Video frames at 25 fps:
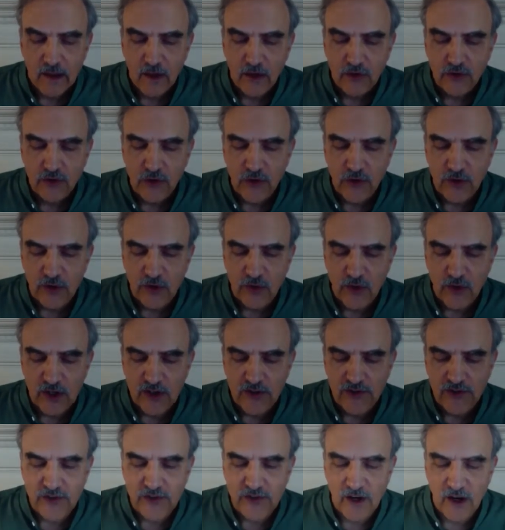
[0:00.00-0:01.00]
So the
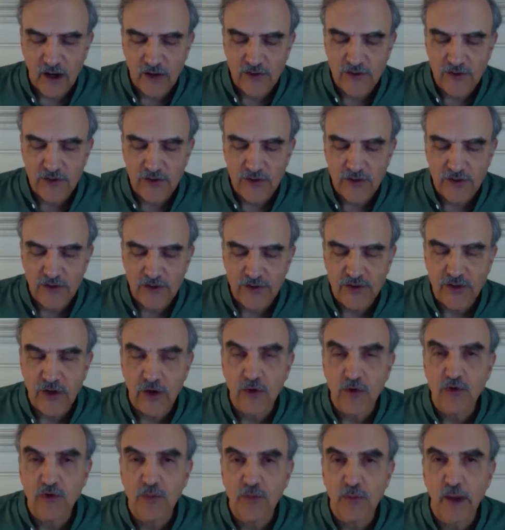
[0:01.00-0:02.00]
Christ consciousness
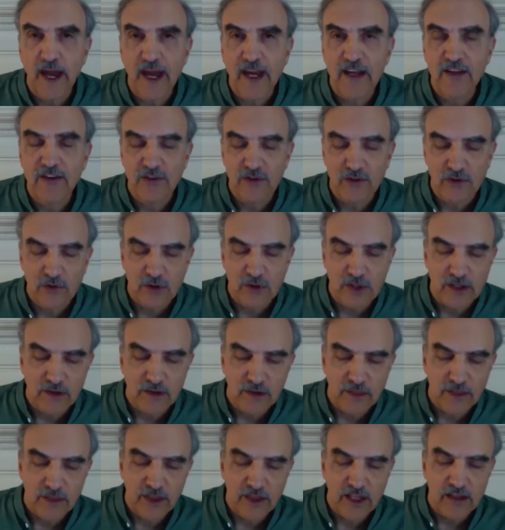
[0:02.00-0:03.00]
goes back to, you
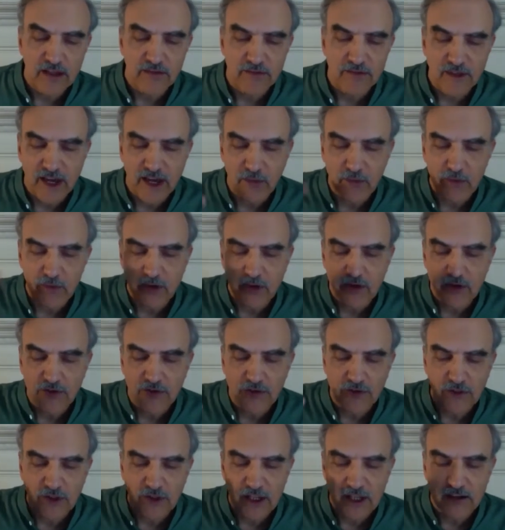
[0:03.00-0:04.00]
can think of that, we
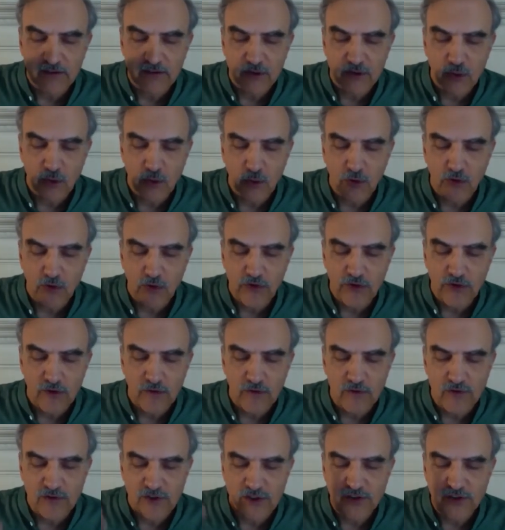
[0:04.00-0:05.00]
always think, of course,
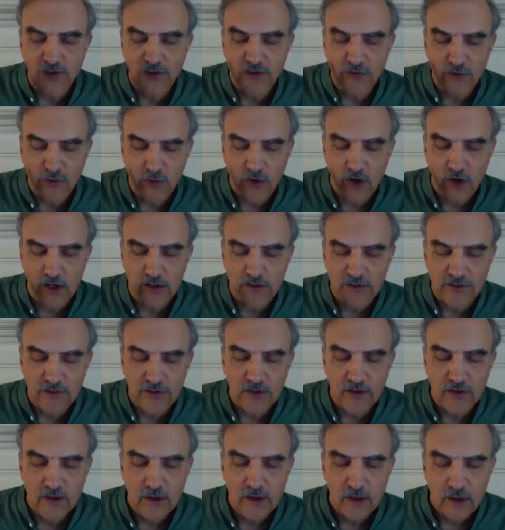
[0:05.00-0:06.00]
of Jesus Christ,
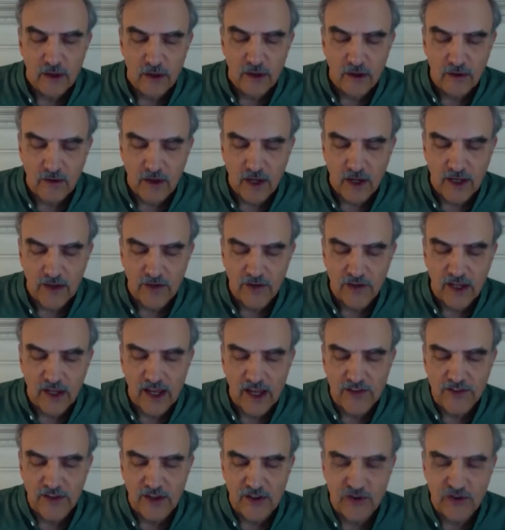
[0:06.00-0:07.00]
okay,
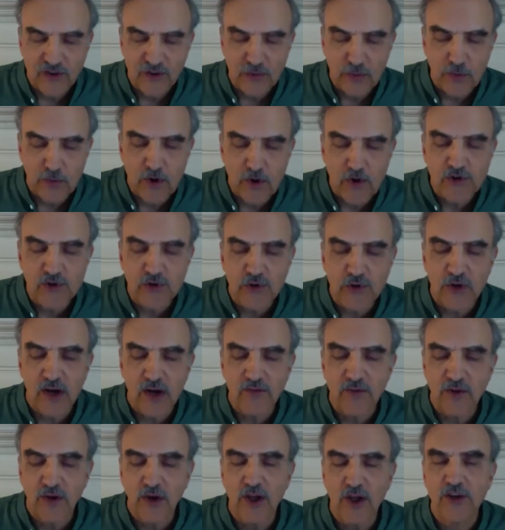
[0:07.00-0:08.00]
as a spiritual
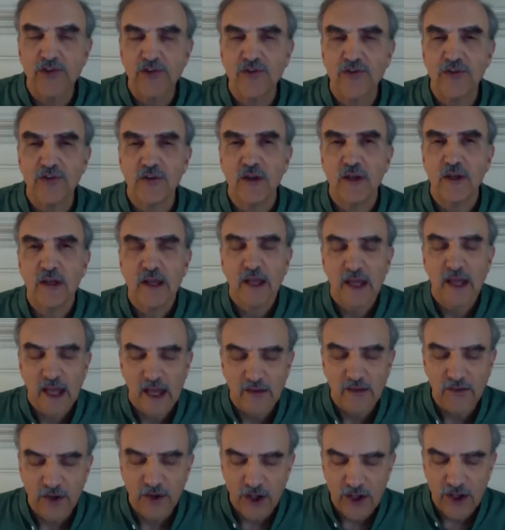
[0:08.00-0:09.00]

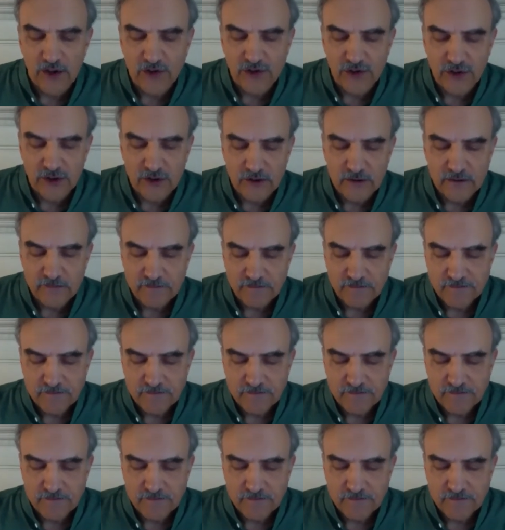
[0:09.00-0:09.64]
elevation